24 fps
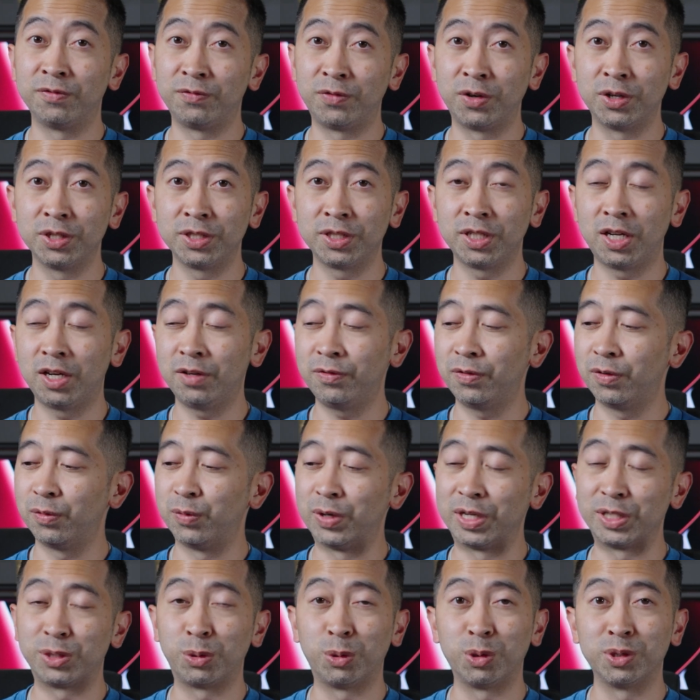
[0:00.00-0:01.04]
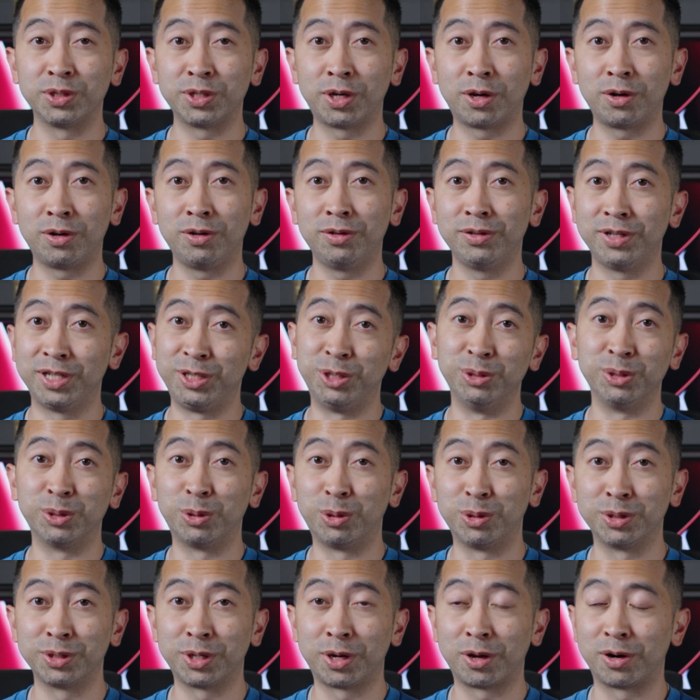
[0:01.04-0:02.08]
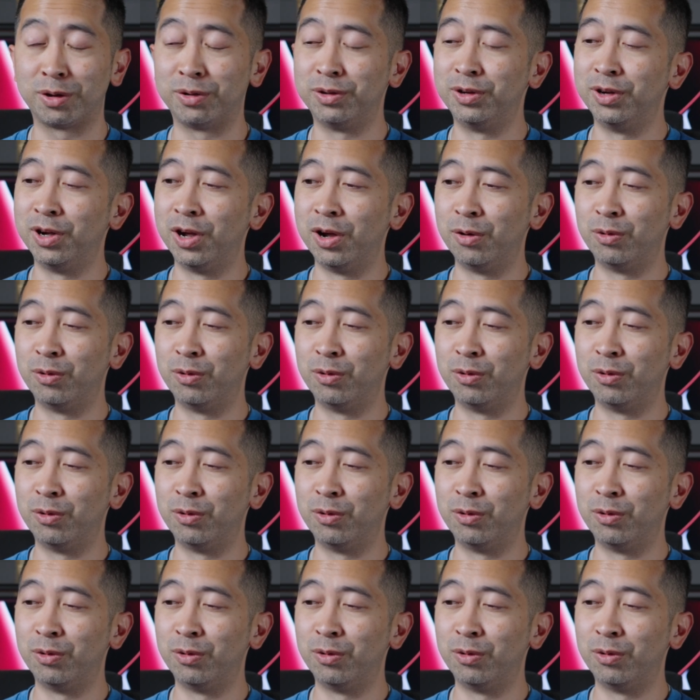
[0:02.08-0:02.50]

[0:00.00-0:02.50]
First off, when it's horizontal, it shoots horizontal.